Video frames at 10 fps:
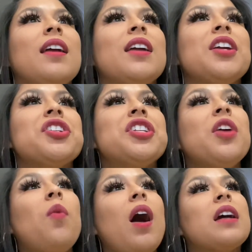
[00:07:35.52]
she
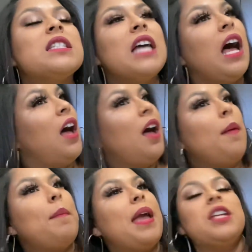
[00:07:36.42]
walks
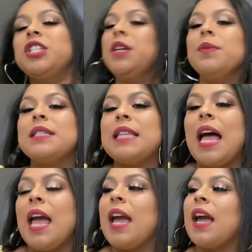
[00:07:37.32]
up, and she was
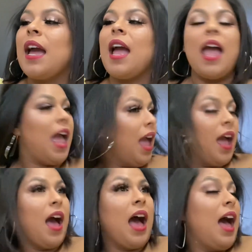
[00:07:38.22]
like,
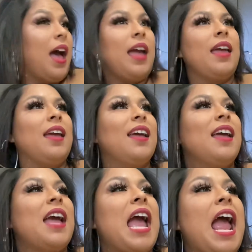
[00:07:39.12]
hi.
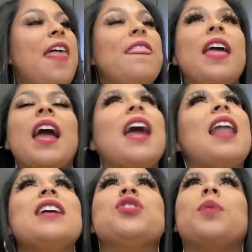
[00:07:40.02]
And
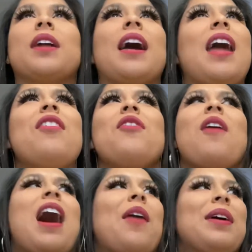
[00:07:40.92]
I swear to God, I don't know
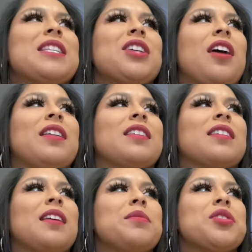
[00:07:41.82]
how I saw this,
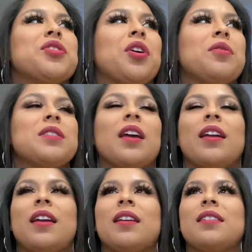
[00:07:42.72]
because I'm just nosy, I
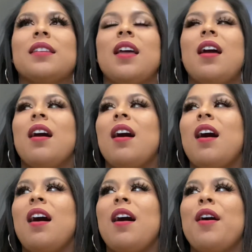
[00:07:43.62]
guess.
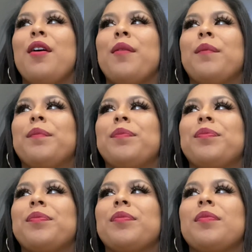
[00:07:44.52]

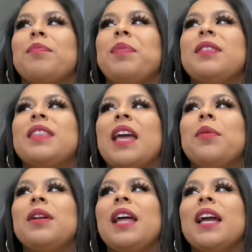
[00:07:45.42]
But they
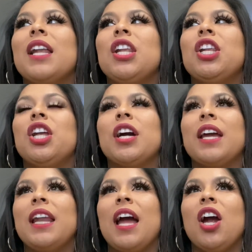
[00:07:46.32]
were like
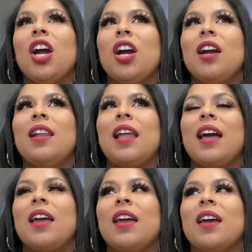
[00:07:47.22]
looking at her
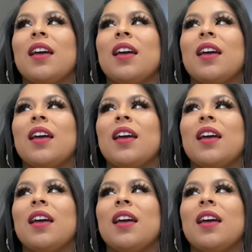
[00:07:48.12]
like,